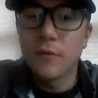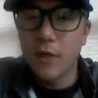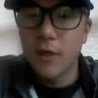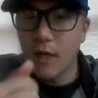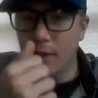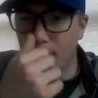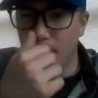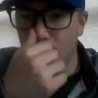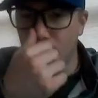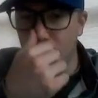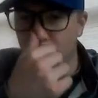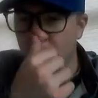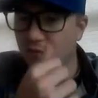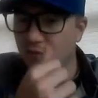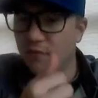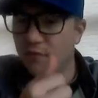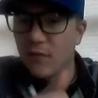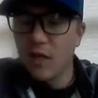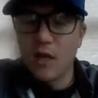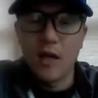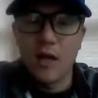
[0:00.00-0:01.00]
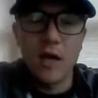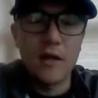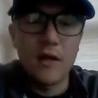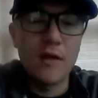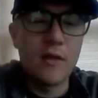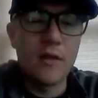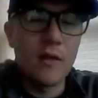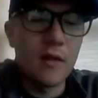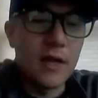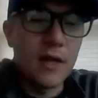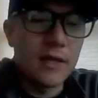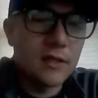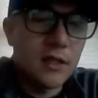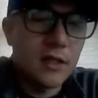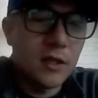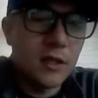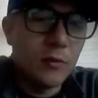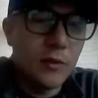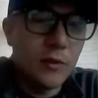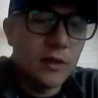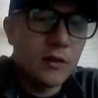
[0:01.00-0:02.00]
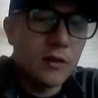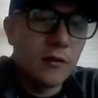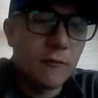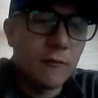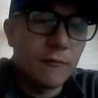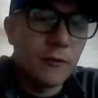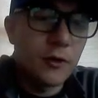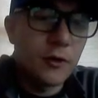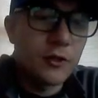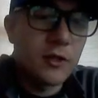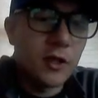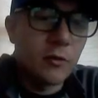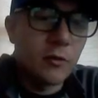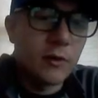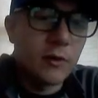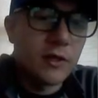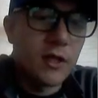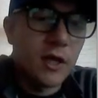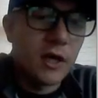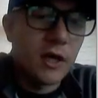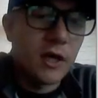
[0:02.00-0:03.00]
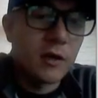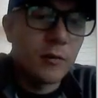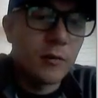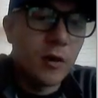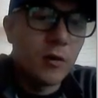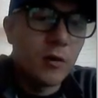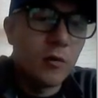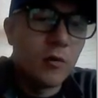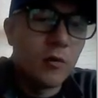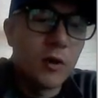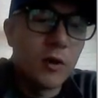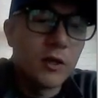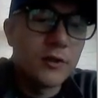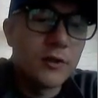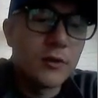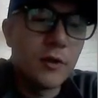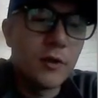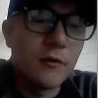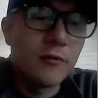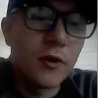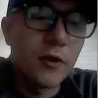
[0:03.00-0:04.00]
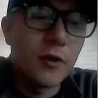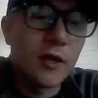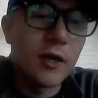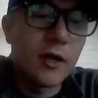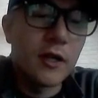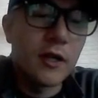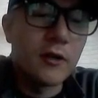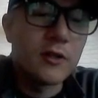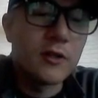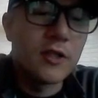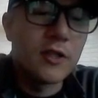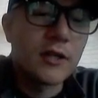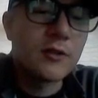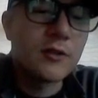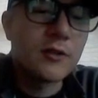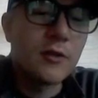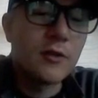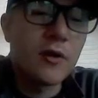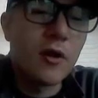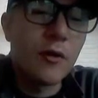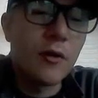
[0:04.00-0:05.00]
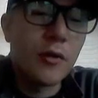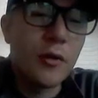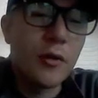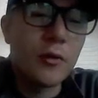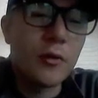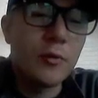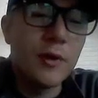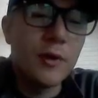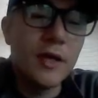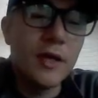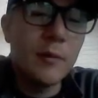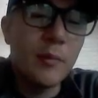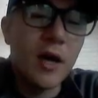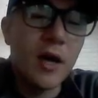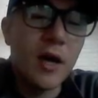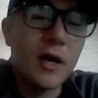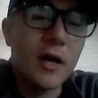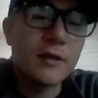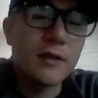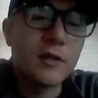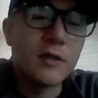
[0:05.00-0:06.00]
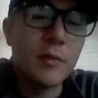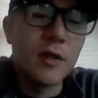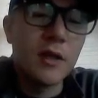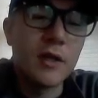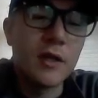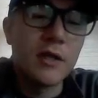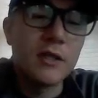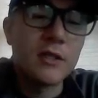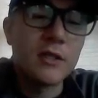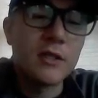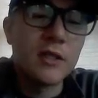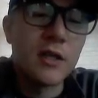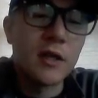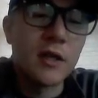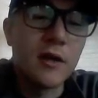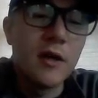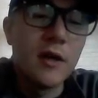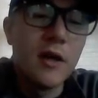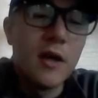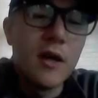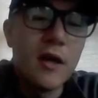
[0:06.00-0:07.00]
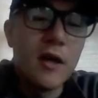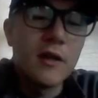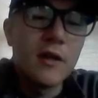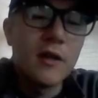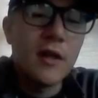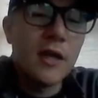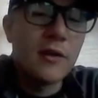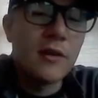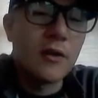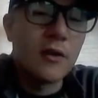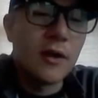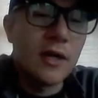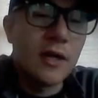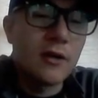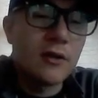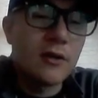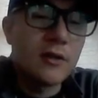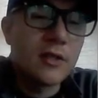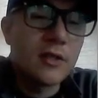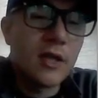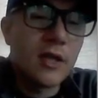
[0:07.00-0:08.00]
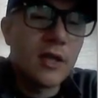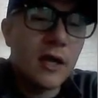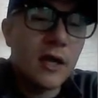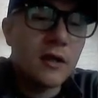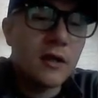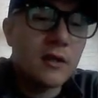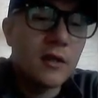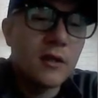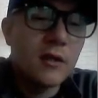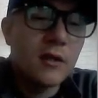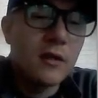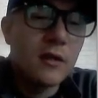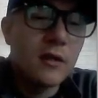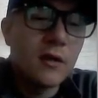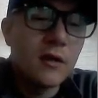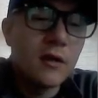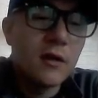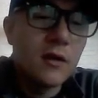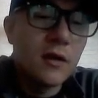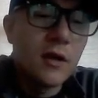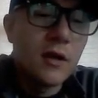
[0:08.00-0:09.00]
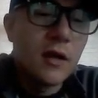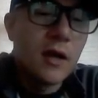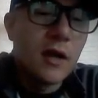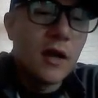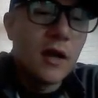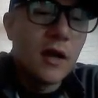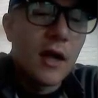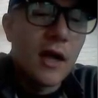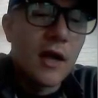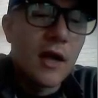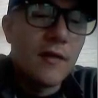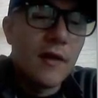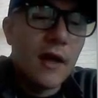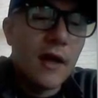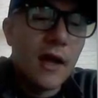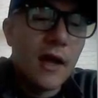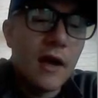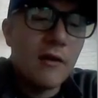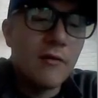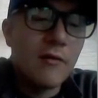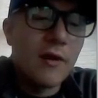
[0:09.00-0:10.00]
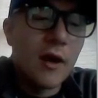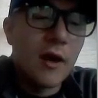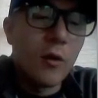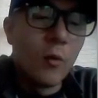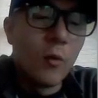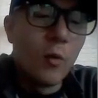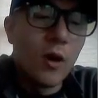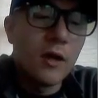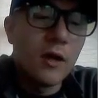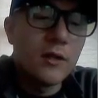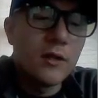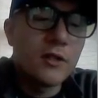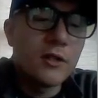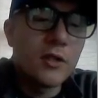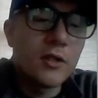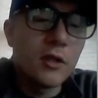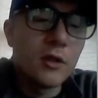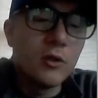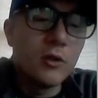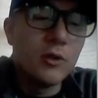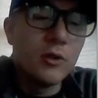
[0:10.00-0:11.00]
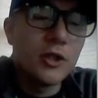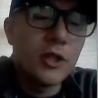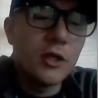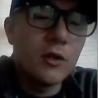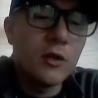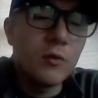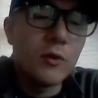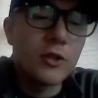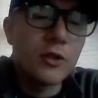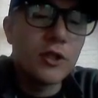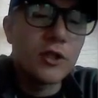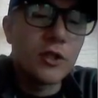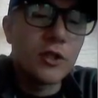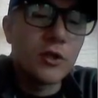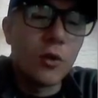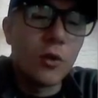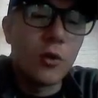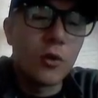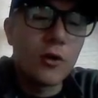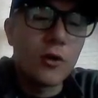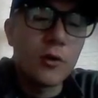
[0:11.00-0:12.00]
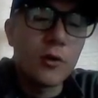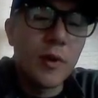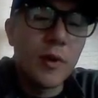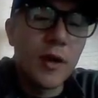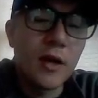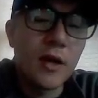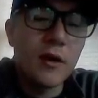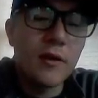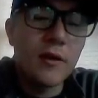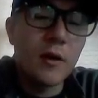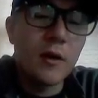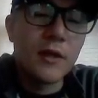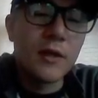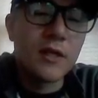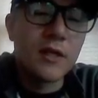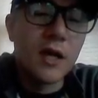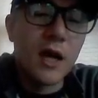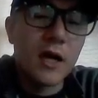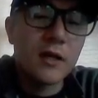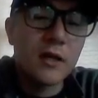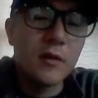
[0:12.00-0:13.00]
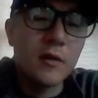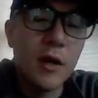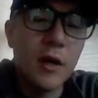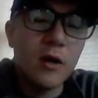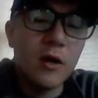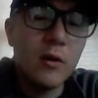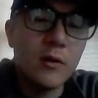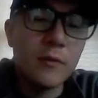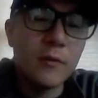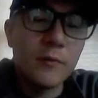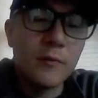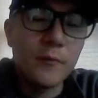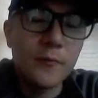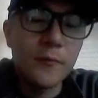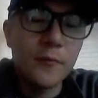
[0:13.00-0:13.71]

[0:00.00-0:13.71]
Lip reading: Okay? And then the first thing we talked about was if they're going to intersect. So there are three possibilities here. They either intersect and they have that one solution, which is an ordered pair that we talked about.